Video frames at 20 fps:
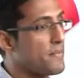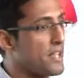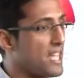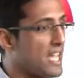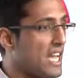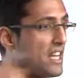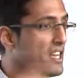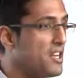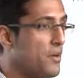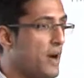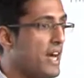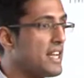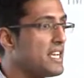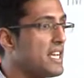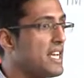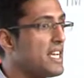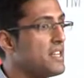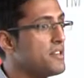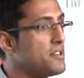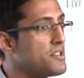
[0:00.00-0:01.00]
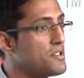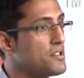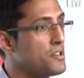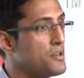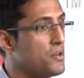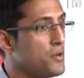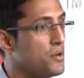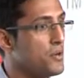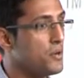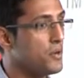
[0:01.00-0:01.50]
Can you add it
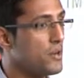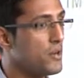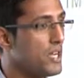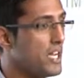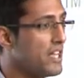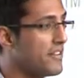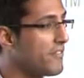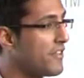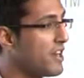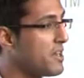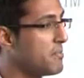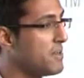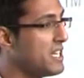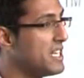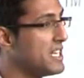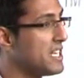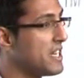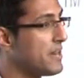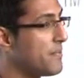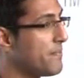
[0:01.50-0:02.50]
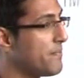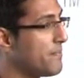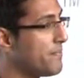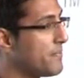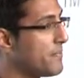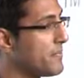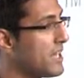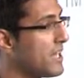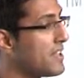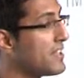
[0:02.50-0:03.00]
into Invite Media?
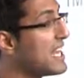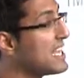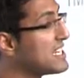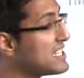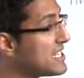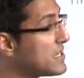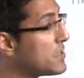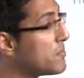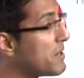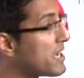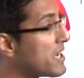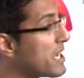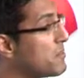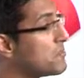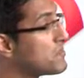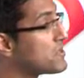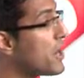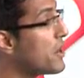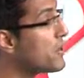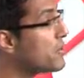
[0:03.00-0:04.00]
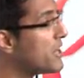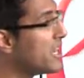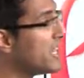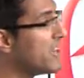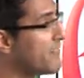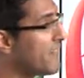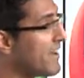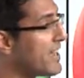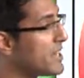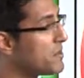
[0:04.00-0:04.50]
And that deal becomes only
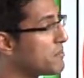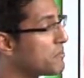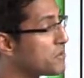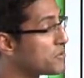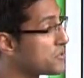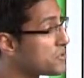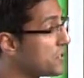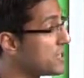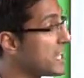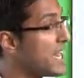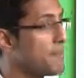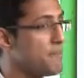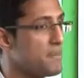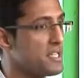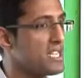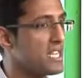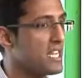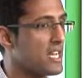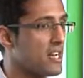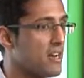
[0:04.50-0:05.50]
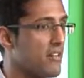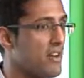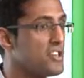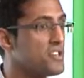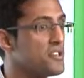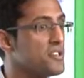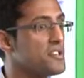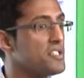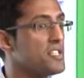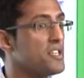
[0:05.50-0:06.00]
available to that particular
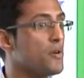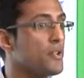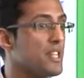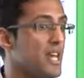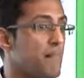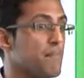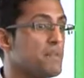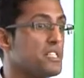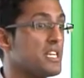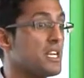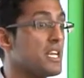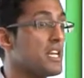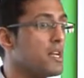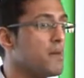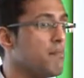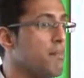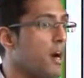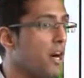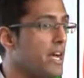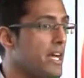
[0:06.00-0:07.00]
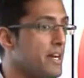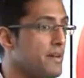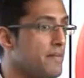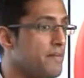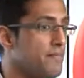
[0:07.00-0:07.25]
agency or that particular buyer.